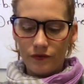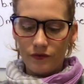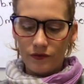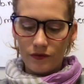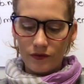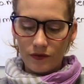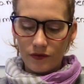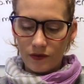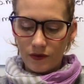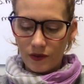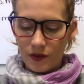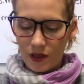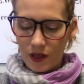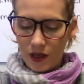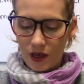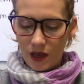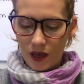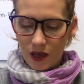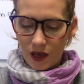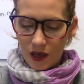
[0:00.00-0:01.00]

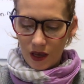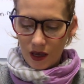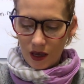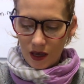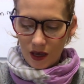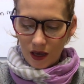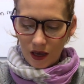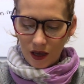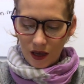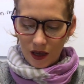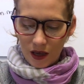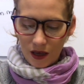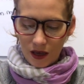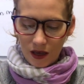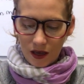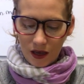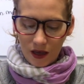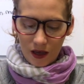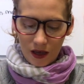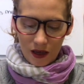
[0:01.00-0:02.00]

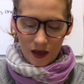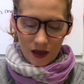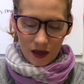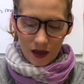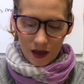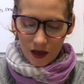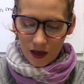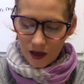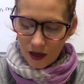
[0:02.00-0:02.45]
(silence)